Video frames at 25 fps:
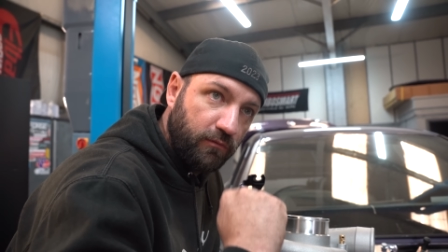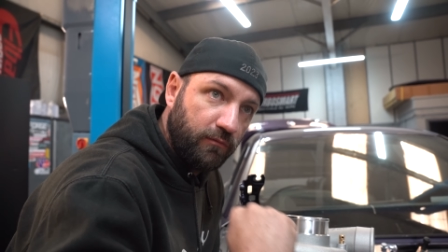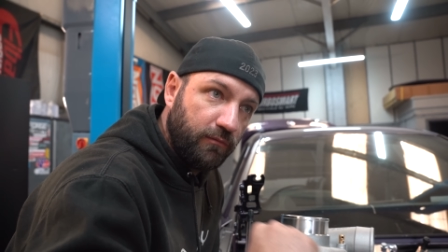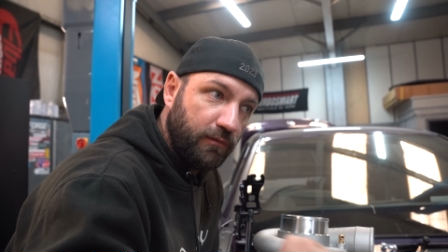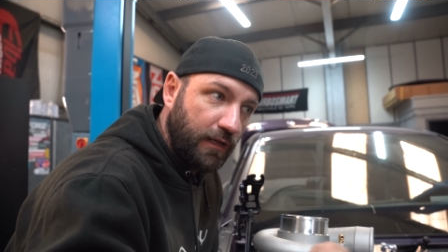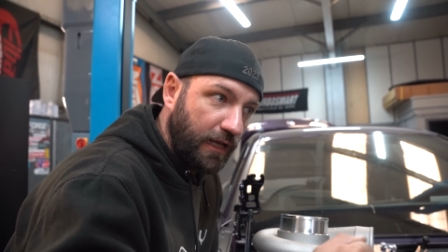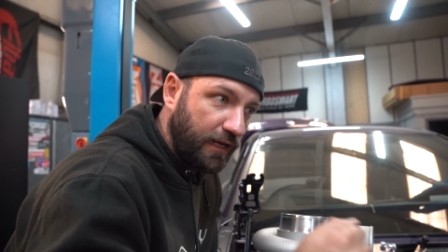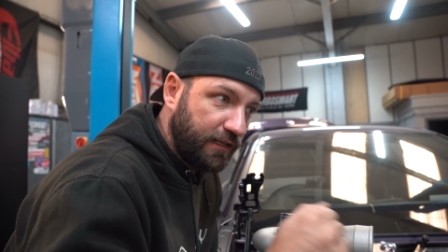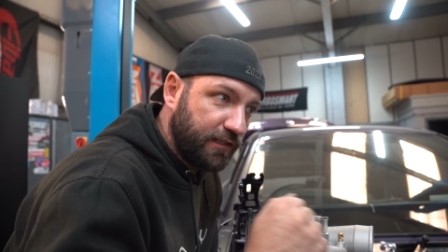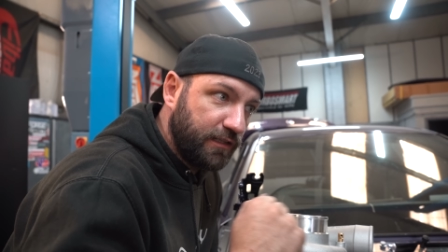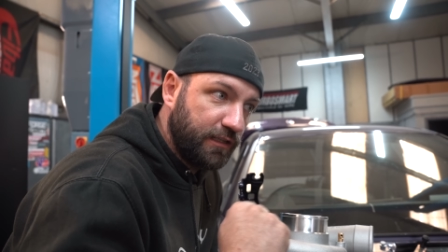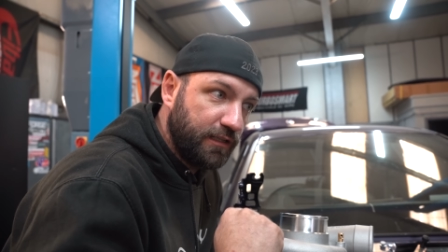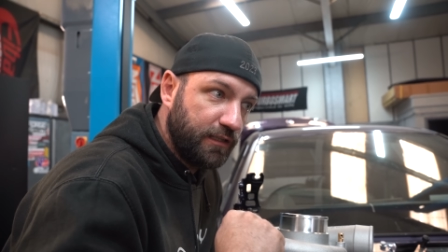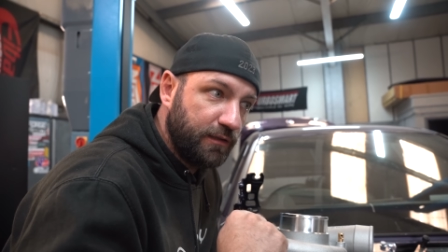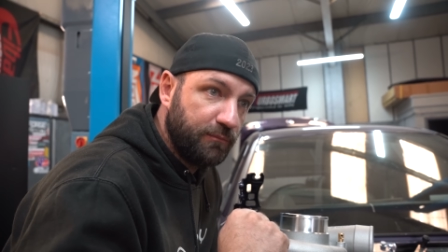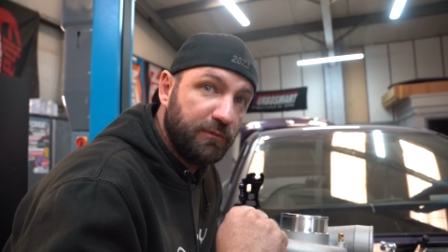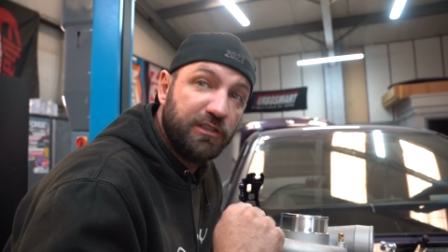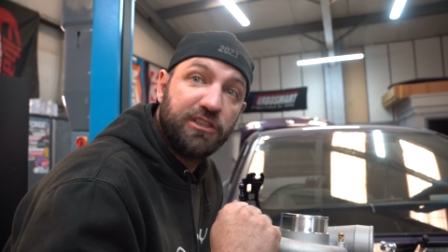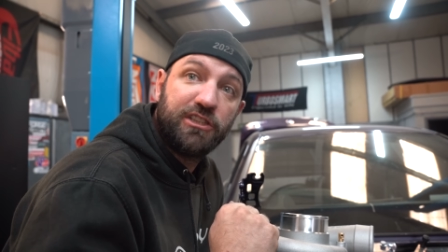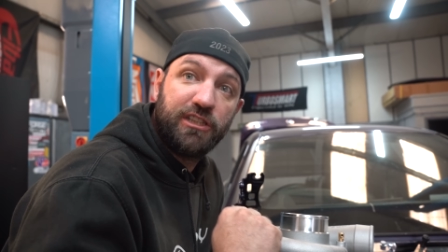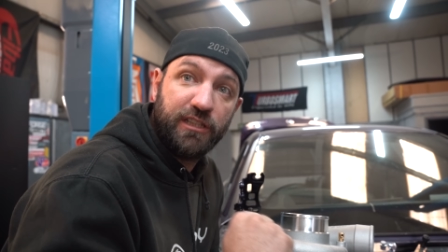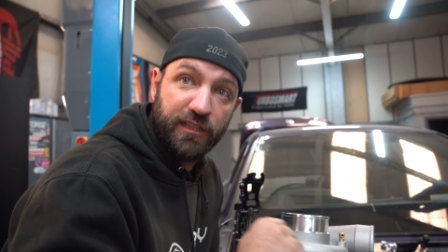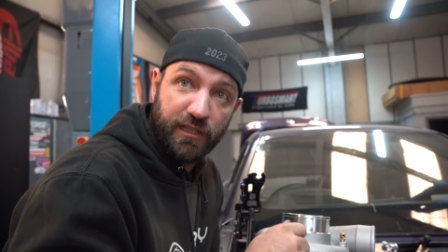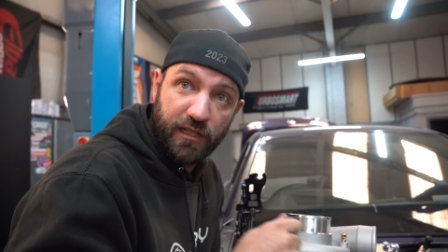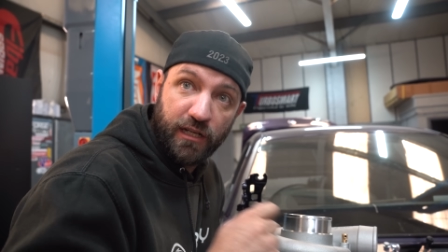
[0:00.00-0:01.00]
like a
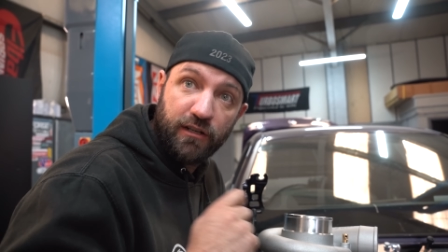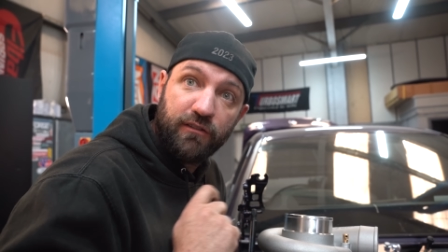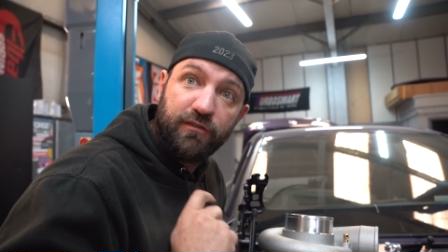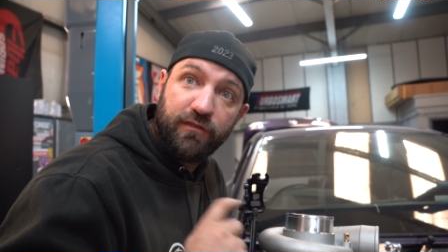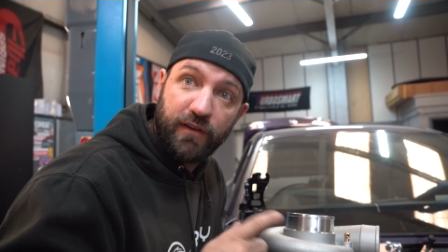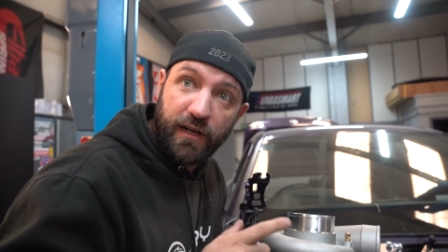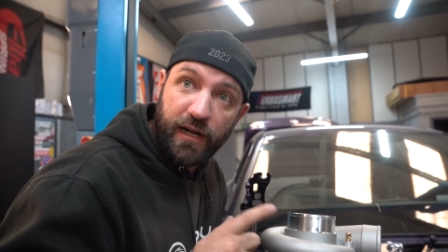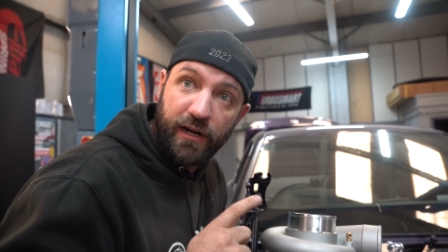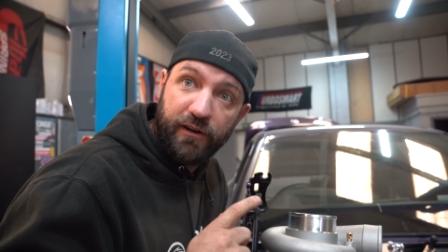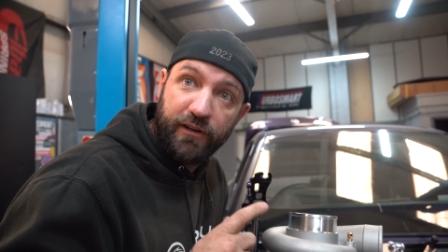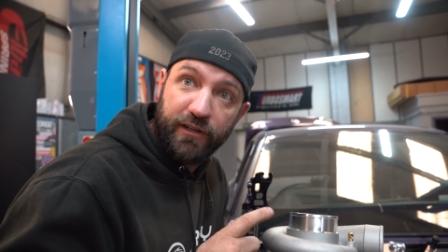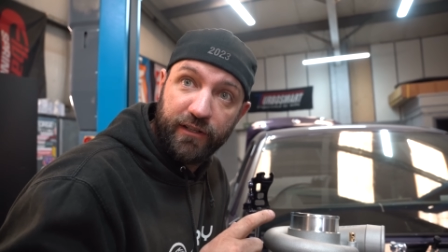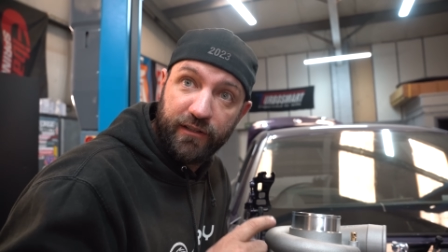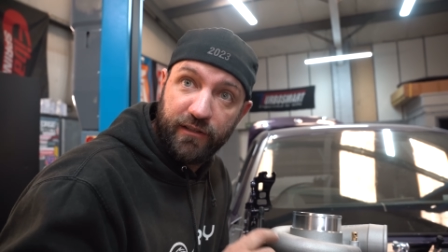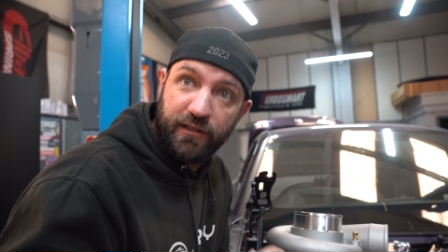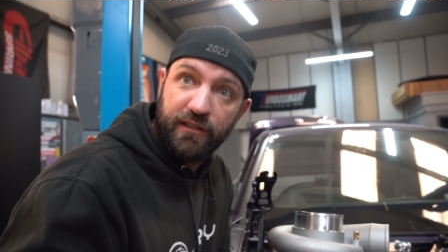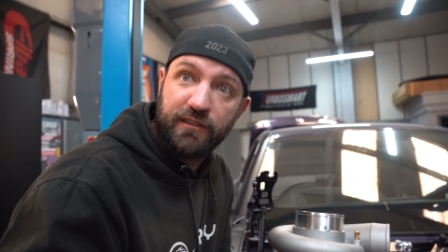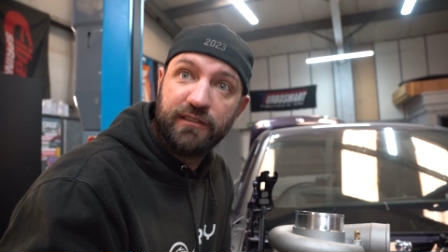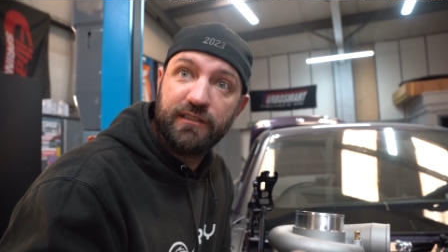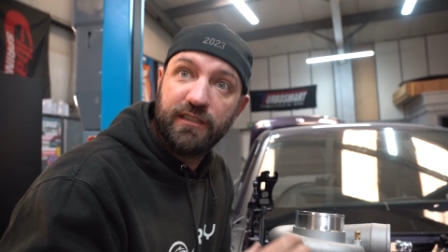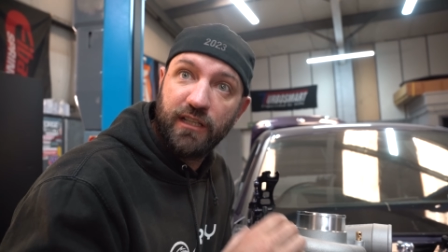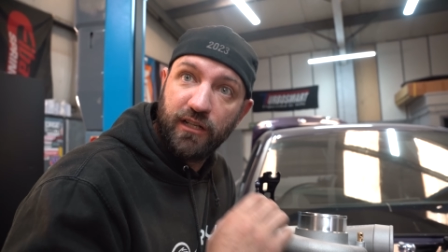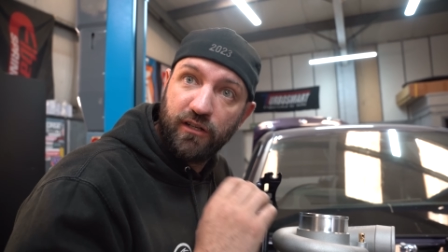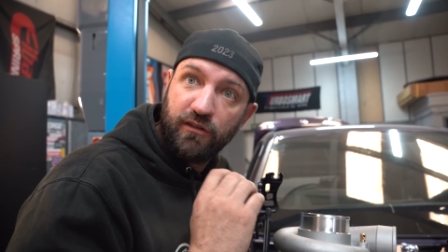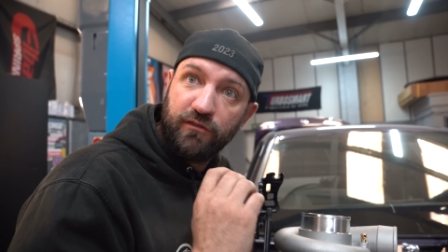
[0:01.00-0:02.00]
machine gun firing
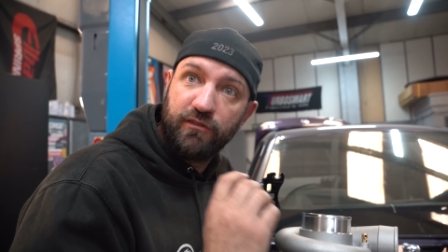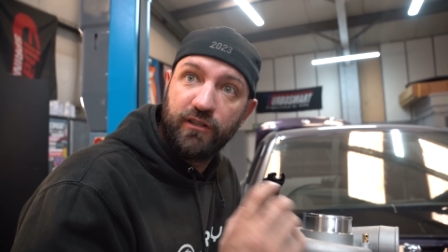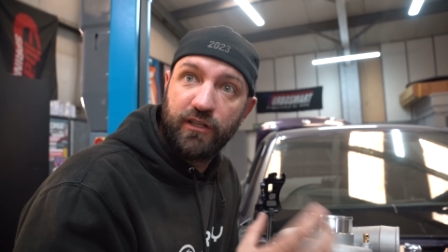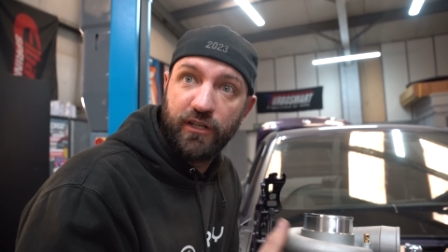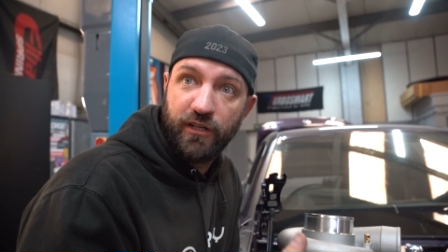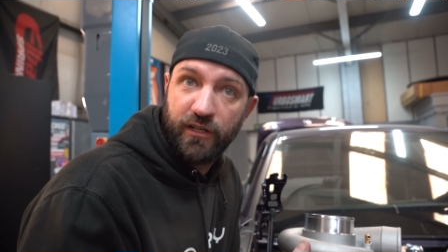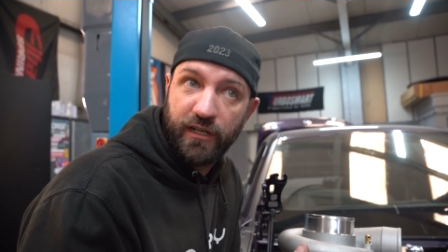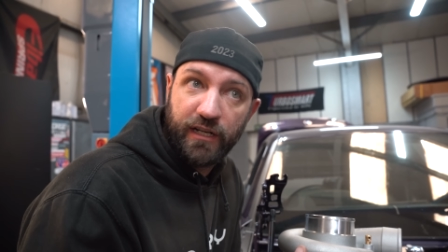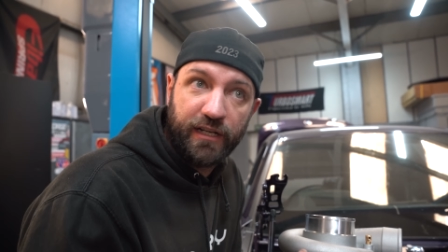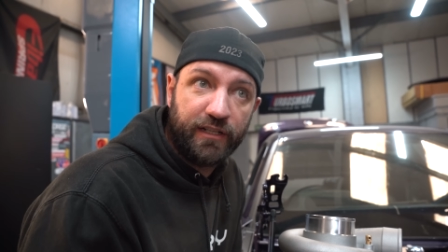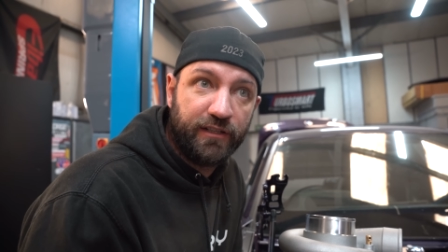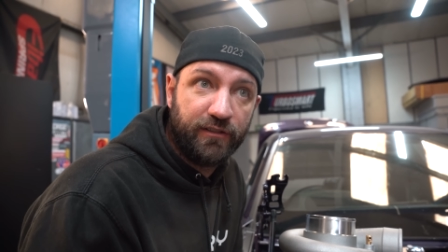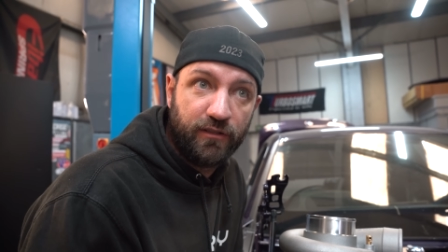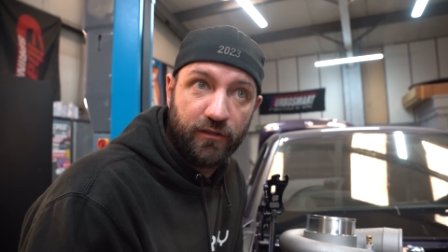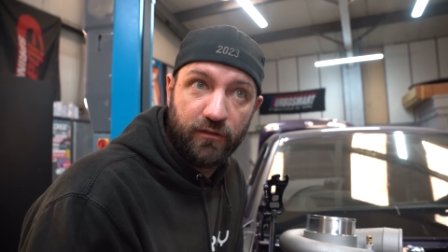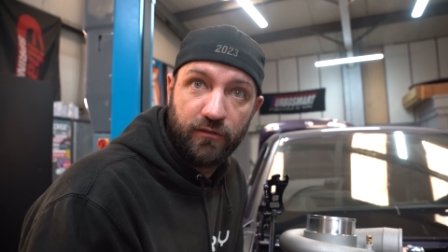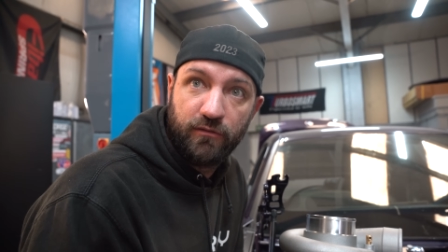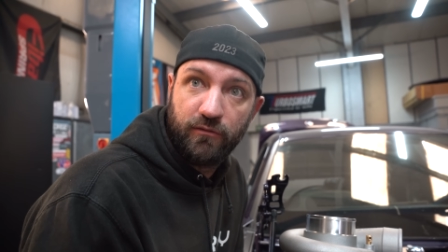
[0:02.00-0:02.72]
instead of a grenade.